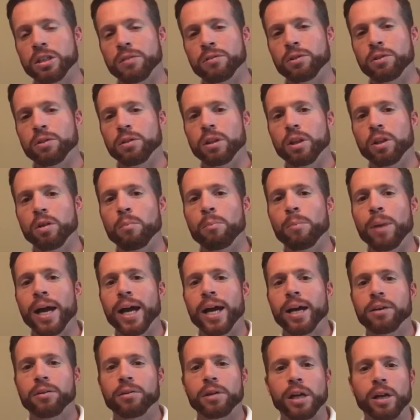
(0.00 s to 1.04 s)
give you a little
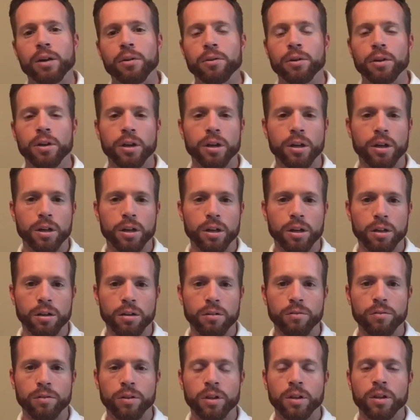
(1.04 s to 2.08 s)
background
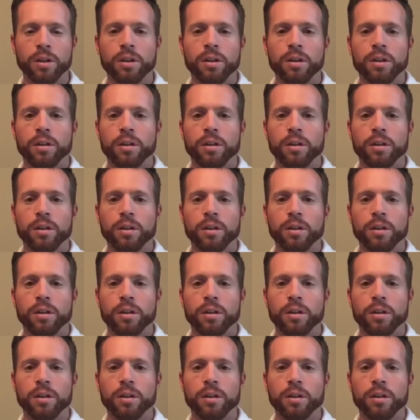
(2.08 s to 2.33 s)
of